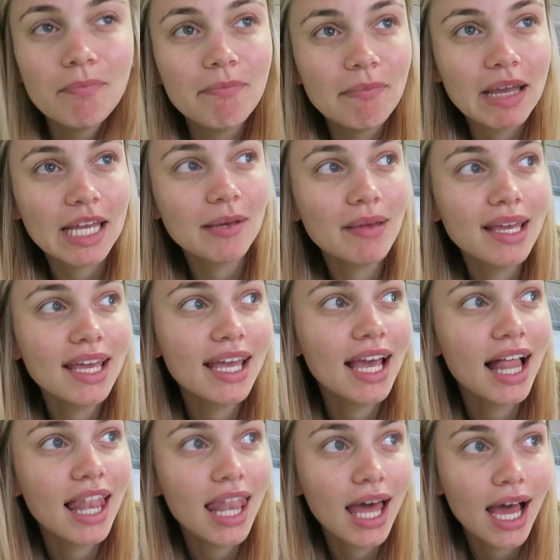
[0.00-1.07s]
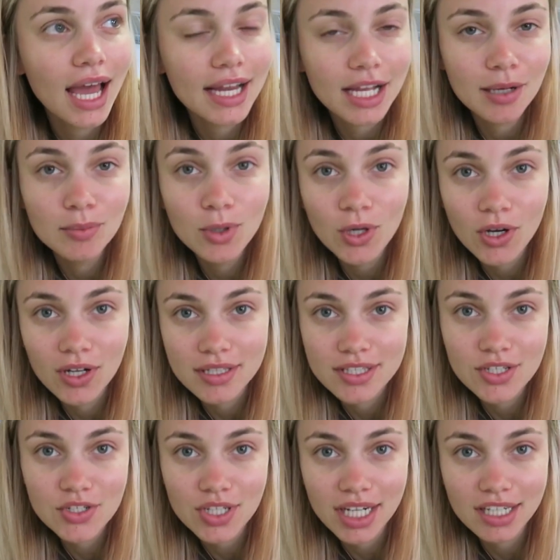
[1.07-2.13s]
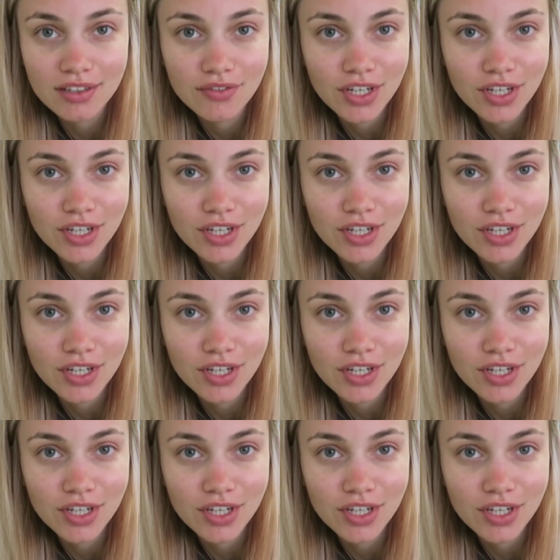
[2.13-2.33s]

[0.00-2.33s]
maybe like a more concentrated